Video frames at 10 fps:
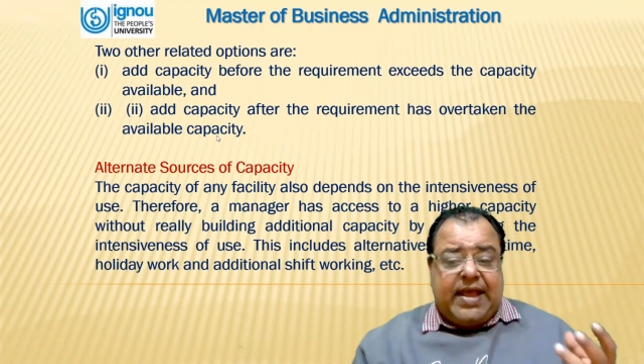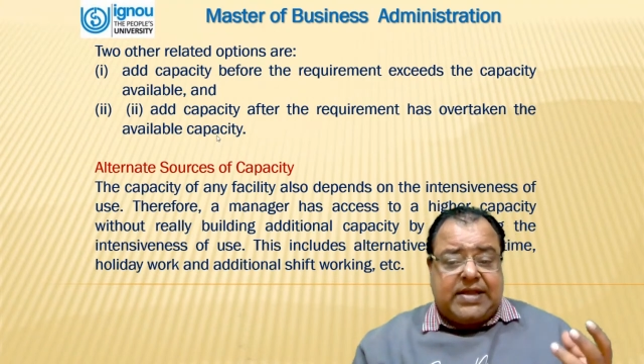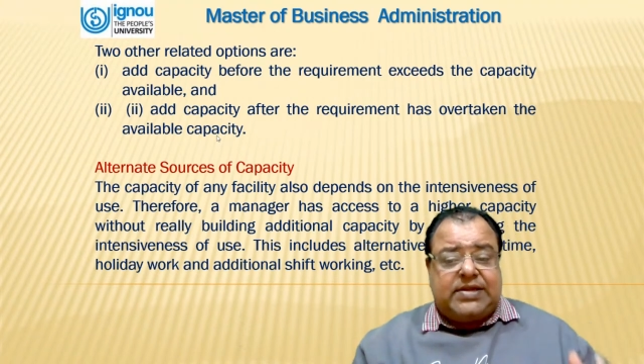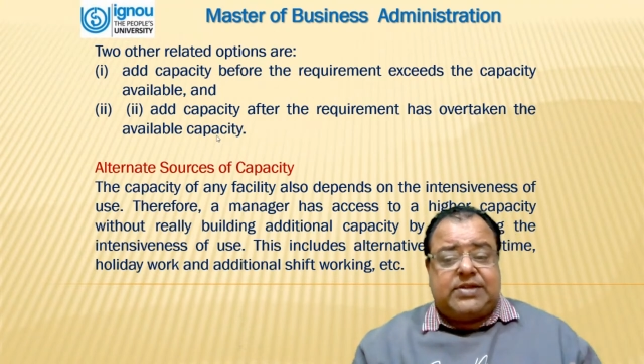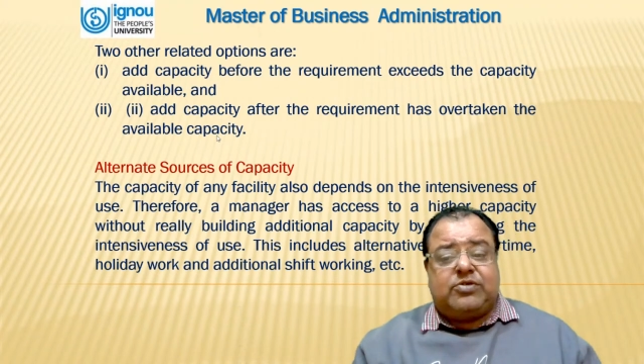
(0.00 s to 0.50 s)

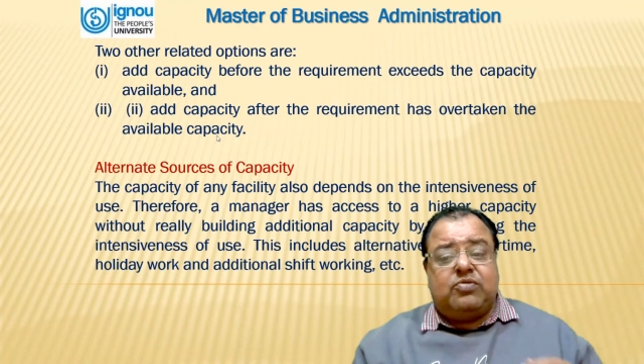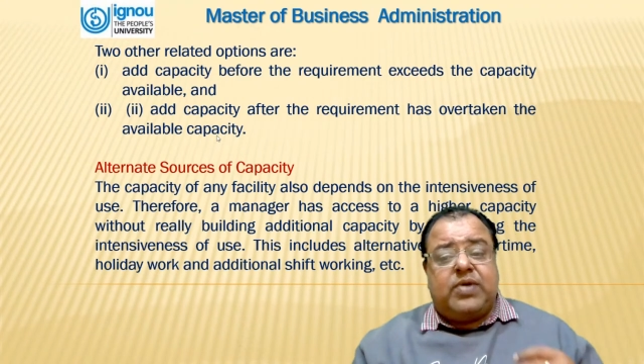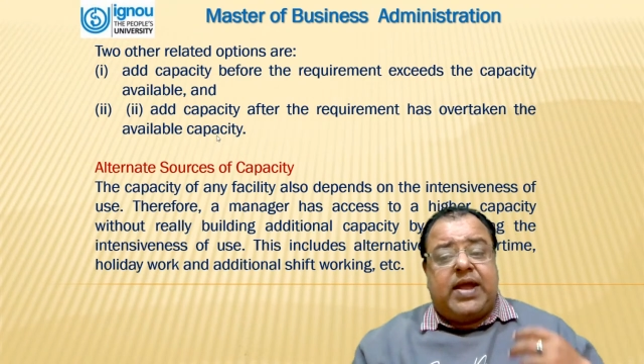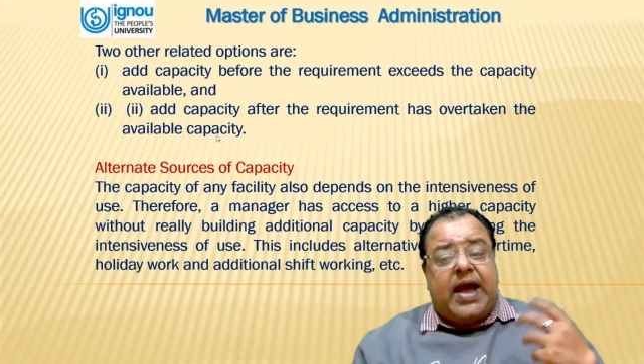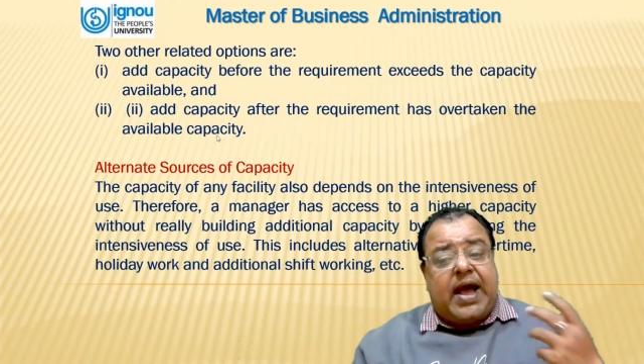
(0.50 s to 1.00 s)
access
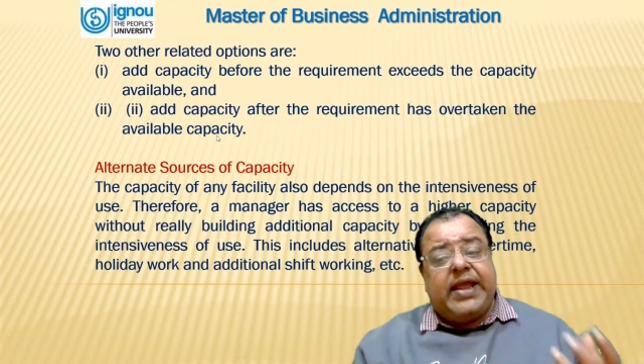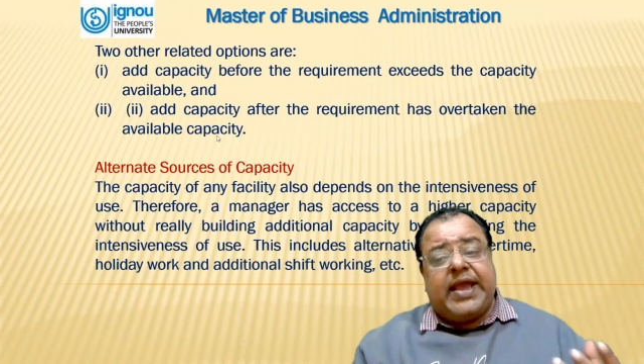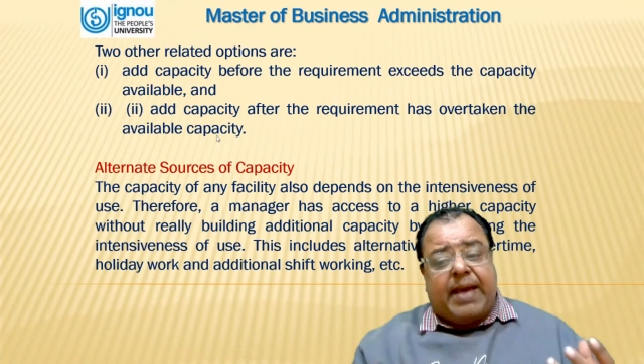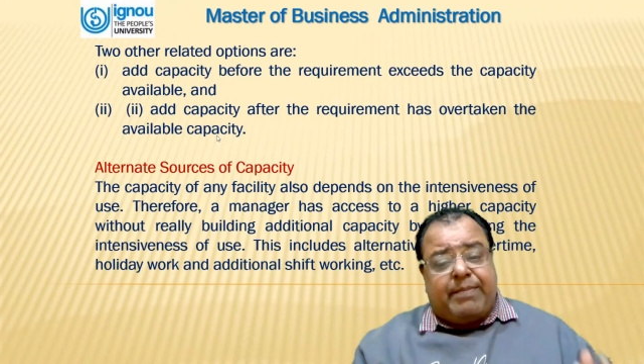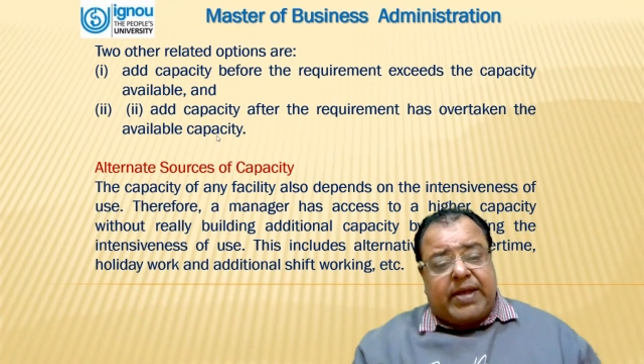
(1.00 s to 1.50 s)
to a high
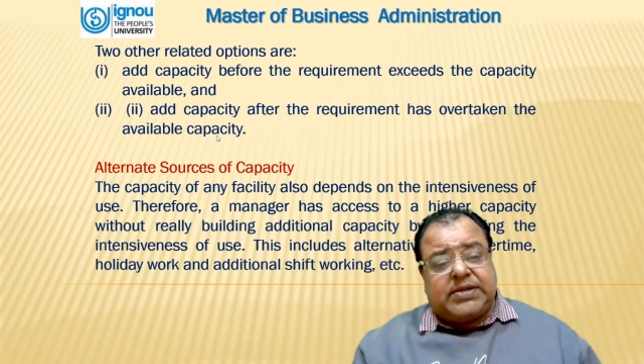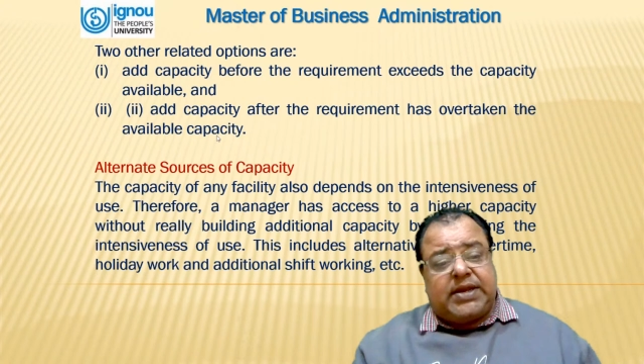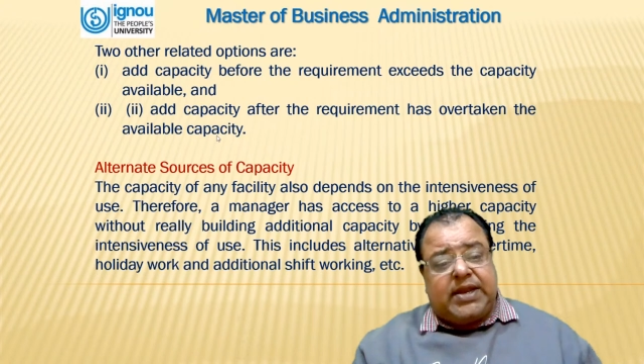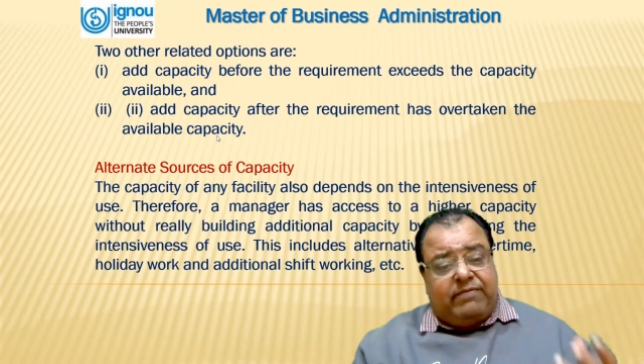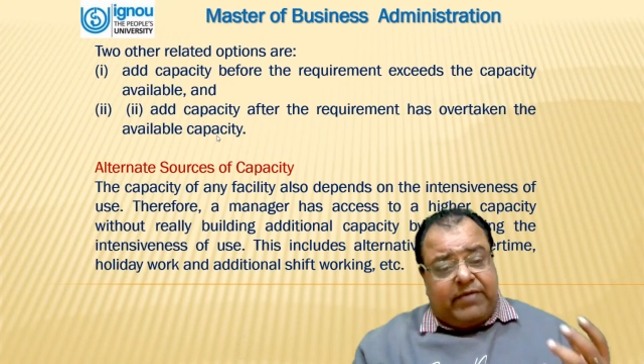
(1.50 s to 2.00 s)

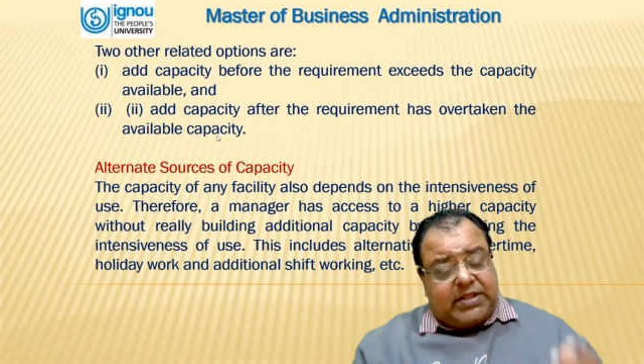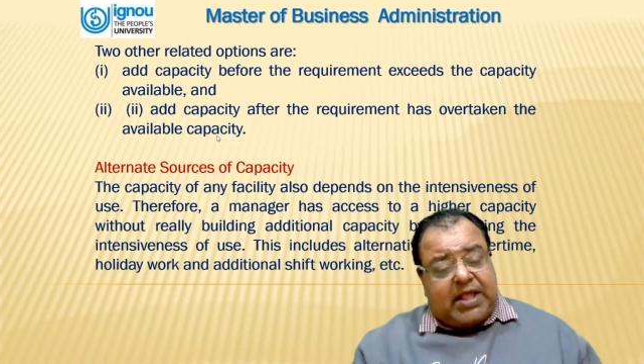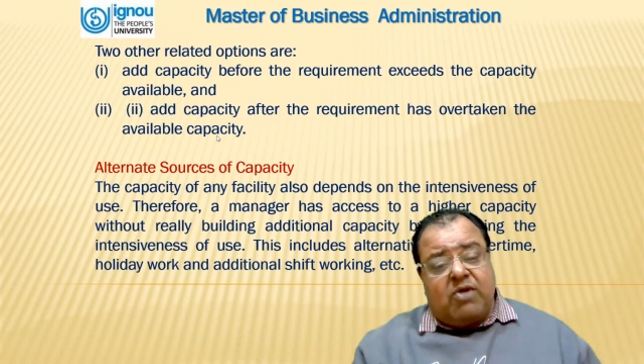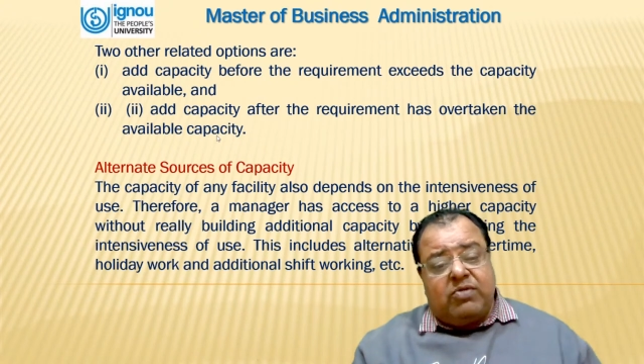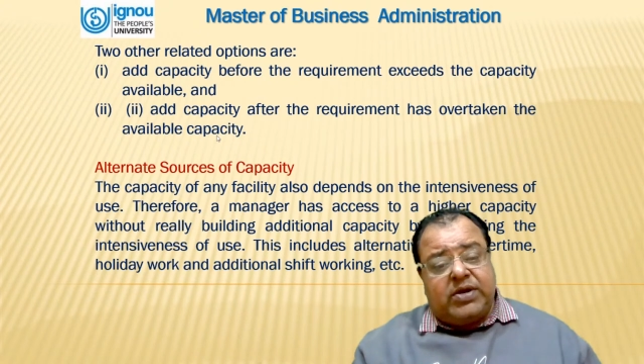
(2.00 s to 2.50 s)
capacity
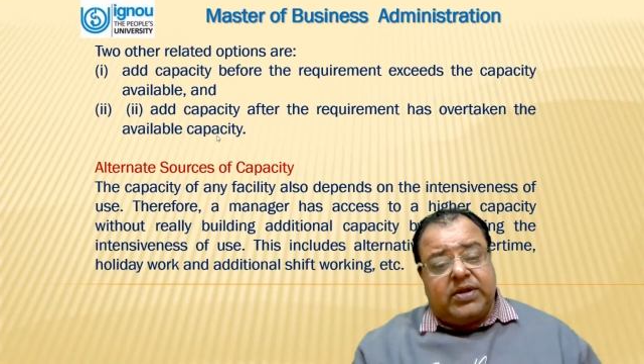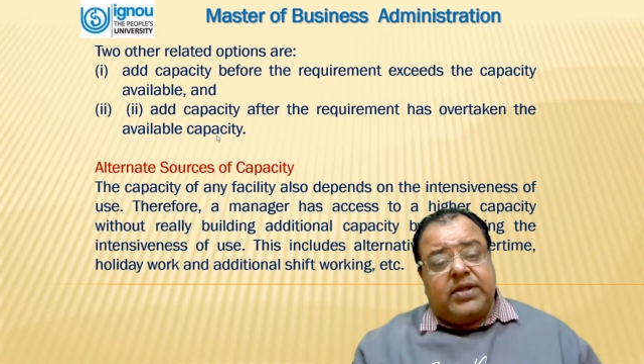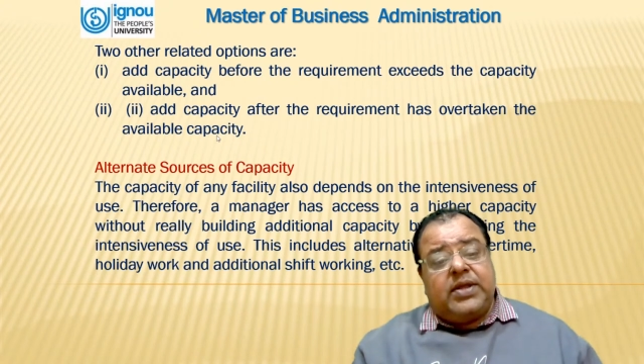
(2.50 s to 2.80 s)
without